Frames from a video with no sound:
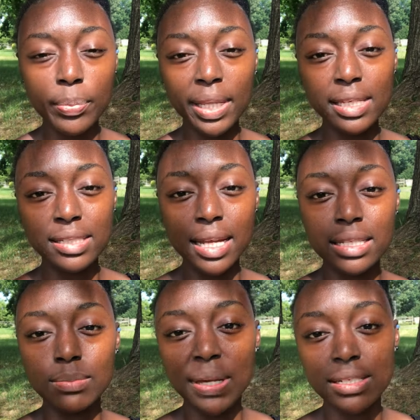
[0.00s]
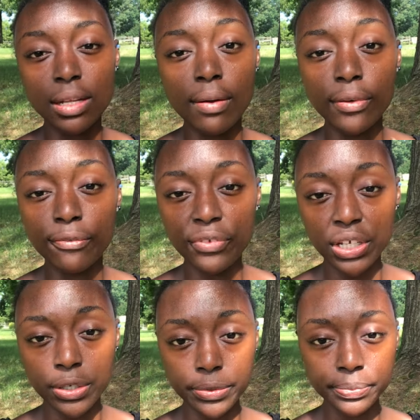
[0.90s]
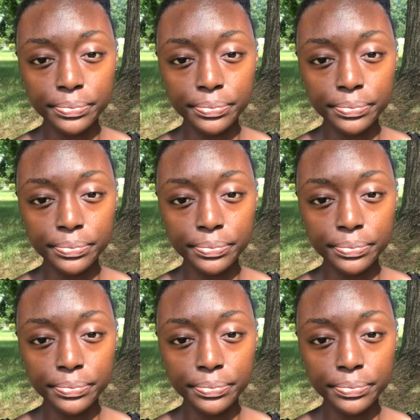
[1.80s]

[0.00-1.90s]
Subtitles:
place that's based off of fear.